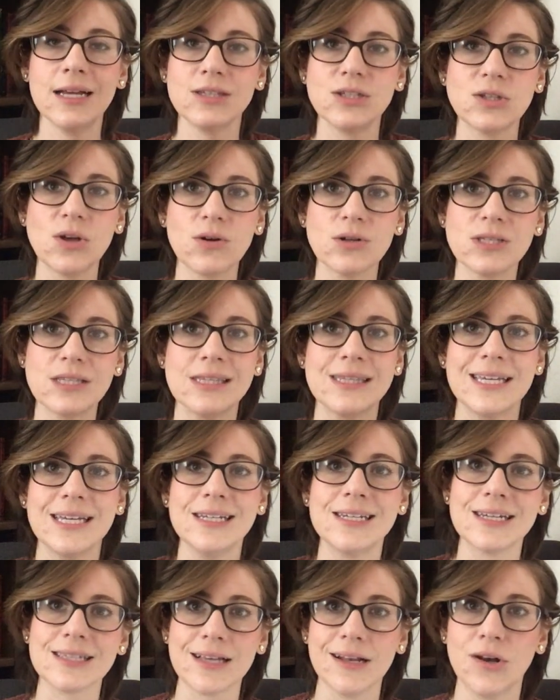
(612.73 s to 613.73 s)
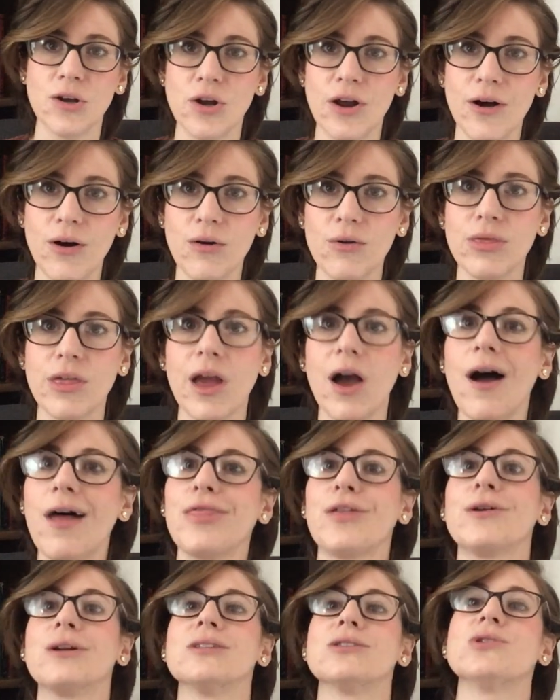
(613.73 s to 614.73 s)
And so, since he doesn't know, the
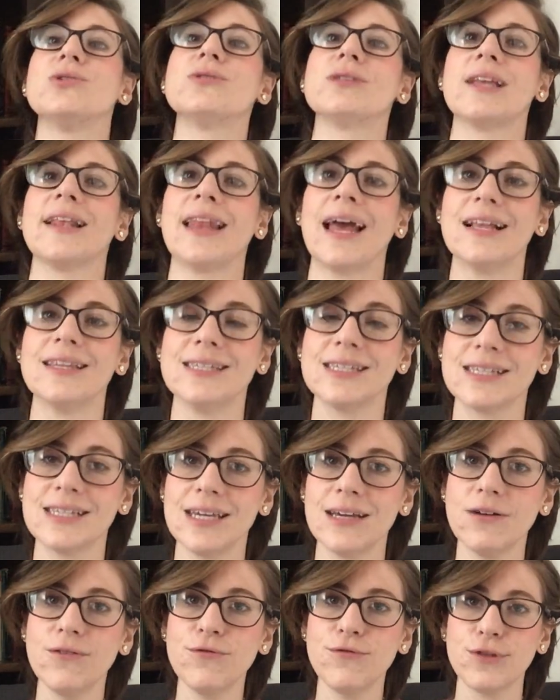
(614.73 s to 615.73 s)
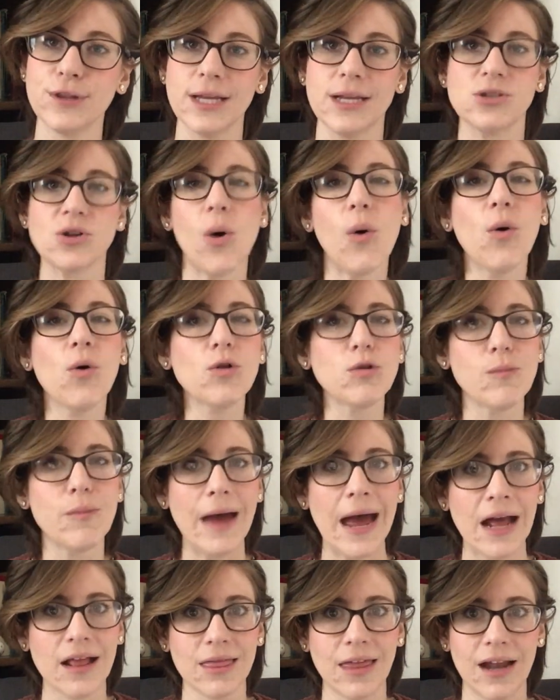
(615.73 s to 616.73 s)
author is using that skillfully to hold
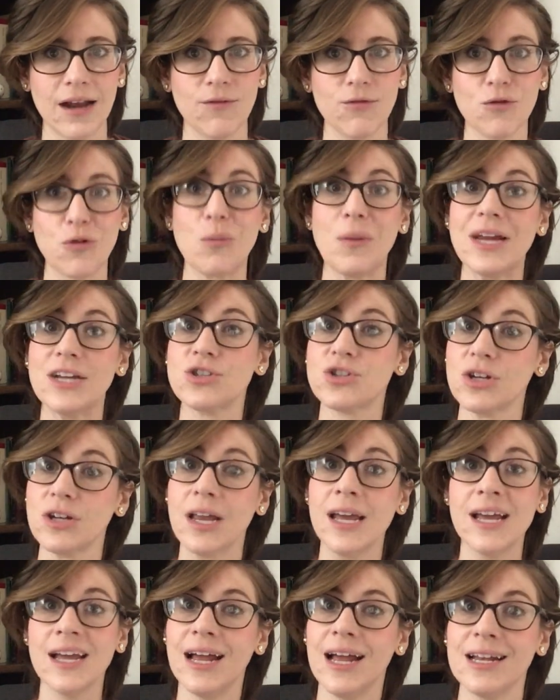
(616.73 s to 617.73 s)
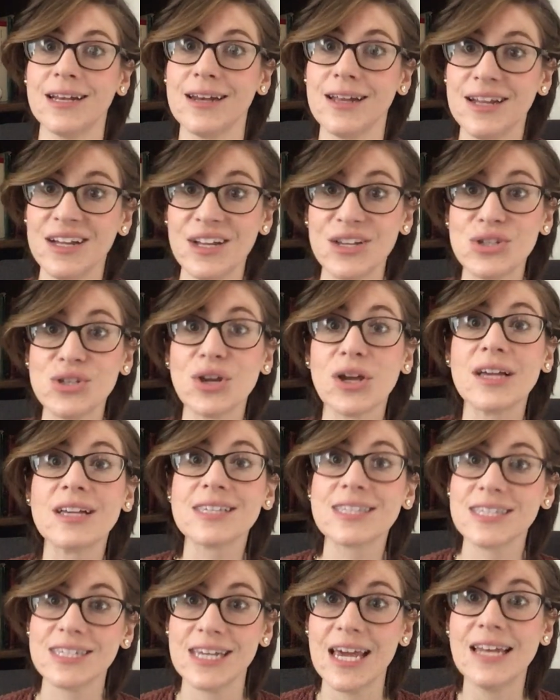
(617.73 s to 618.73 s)
back that information and to
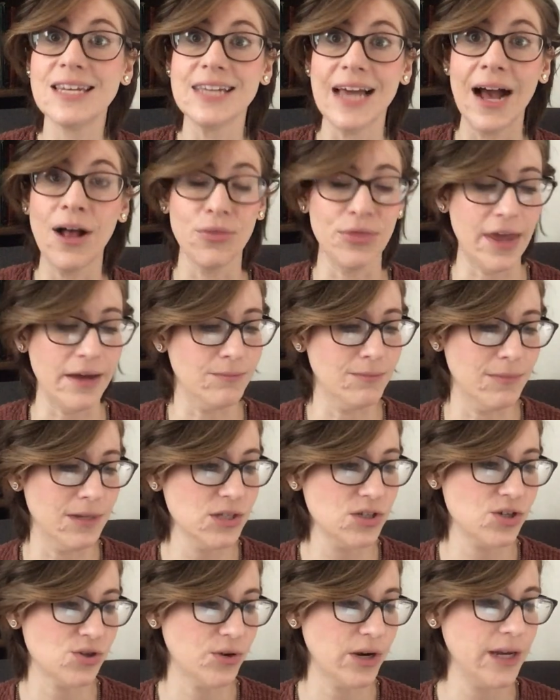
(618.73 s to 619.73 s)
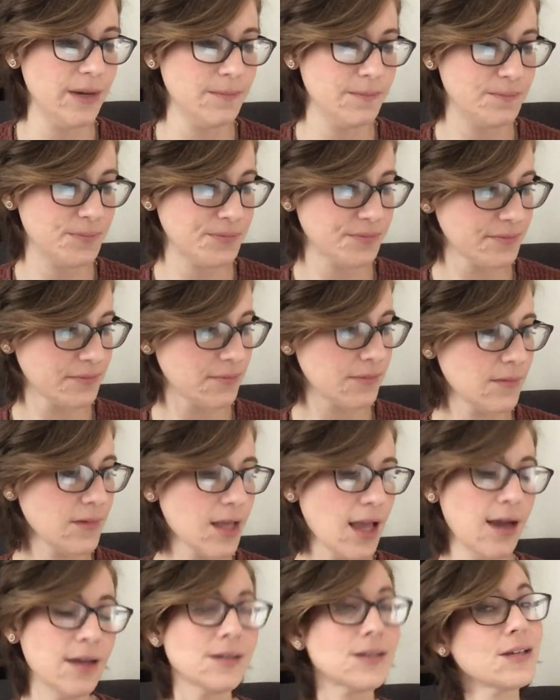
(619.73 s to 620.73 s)
extend out that mystery
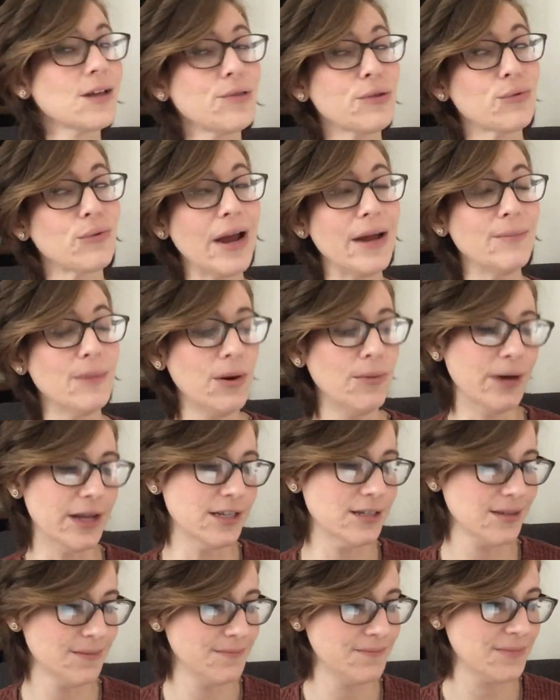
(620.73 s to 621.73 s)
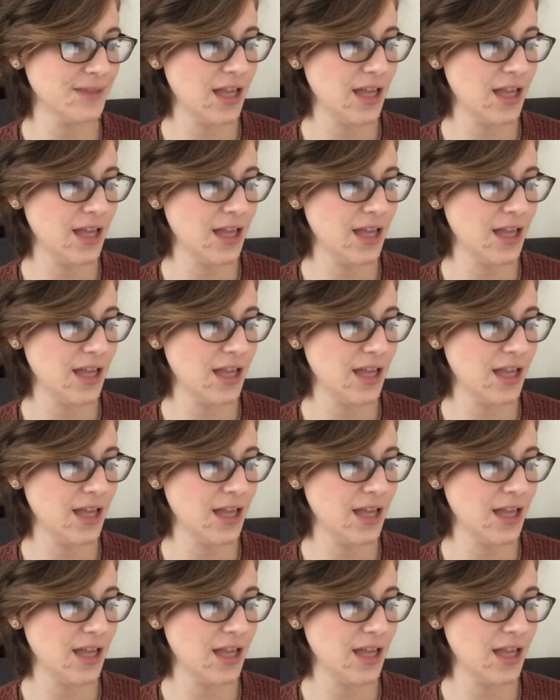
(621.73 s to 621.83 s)
until the right moment